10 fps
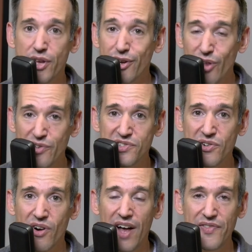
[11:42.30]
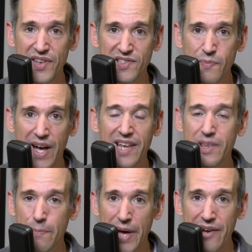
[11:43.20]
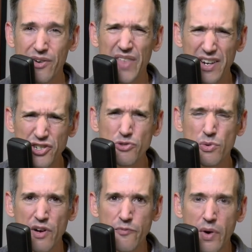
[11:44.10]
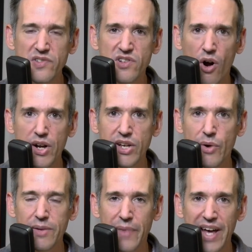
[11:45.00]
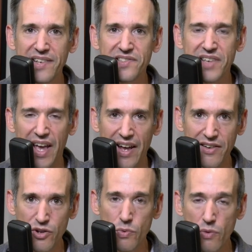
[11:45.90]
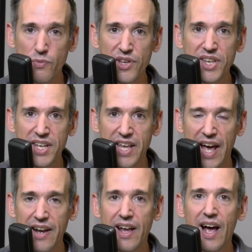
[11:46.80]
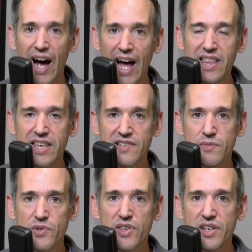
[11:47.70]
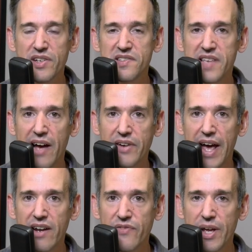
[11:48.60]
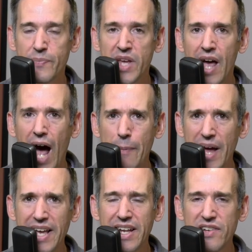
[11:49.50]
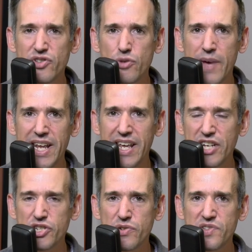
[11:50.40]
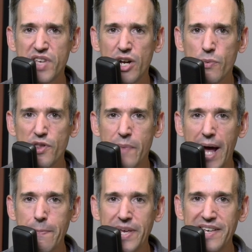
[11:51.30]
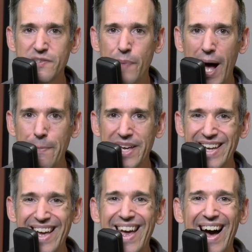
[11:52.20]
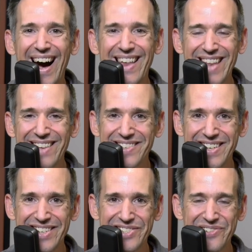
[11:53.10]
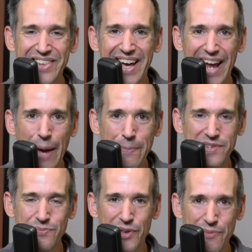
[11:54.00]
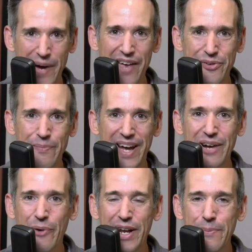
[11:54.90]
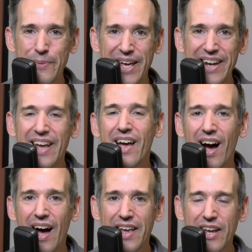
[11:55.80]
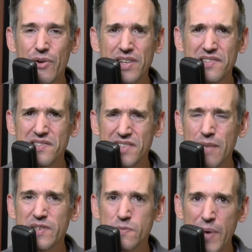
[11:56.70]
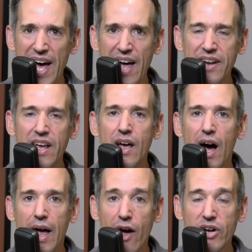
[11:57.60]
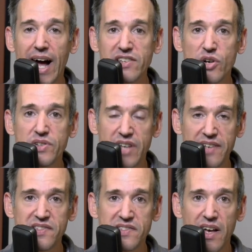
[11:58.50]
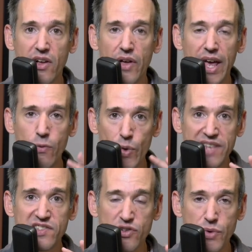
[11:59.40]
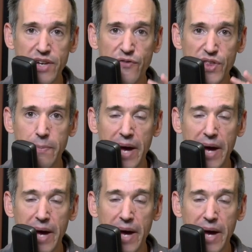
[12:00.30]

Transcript: the closer on this mic, the better. That is true of most cardioid mics, and you will really get, I think, some really good sound out of it. I'm not getting too many issues here with my P's popping. Uh, that's an issue that happens with my other mic quite a bit. Uh, here, it doesn't seem as bad. Uh, Elgato does sell a windscreen for the